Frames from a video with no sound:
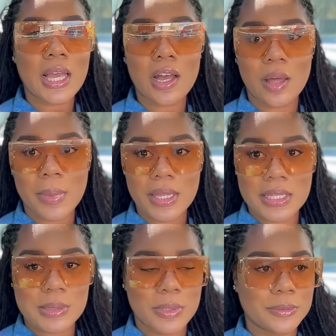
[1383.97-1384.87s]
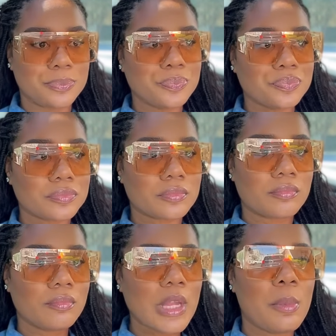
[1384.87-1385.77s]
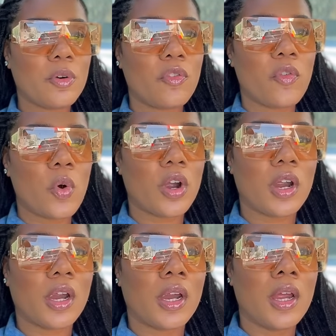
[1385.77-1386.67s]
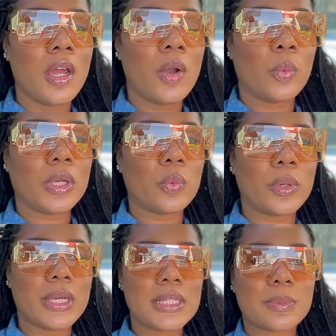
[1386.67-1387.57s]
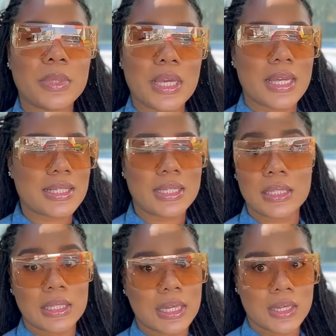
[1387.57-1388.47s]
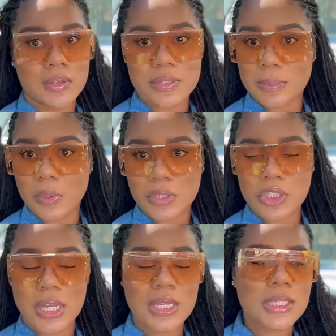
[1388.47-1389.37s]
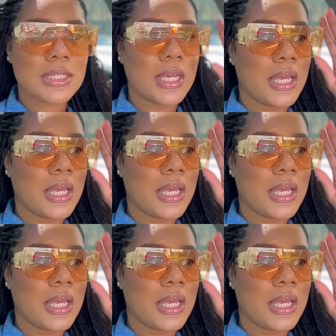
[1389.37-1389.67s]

i called my husband before we went because he loves milkshakes